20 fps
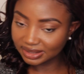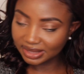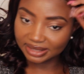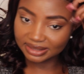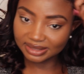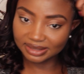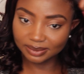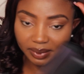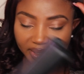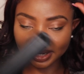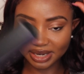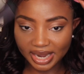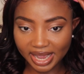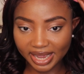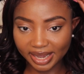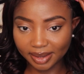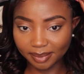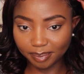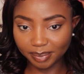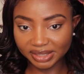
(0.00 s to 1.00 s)
that's when
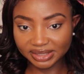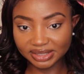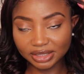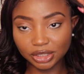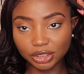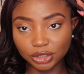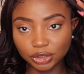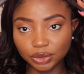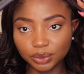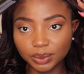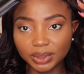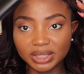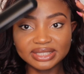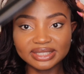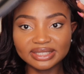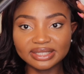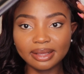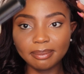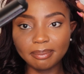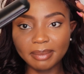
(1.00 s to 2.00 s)
I basically do the
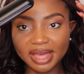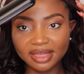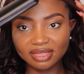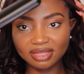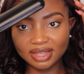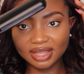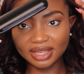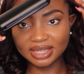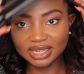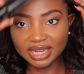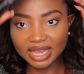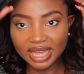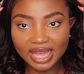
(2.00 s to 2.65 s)
same method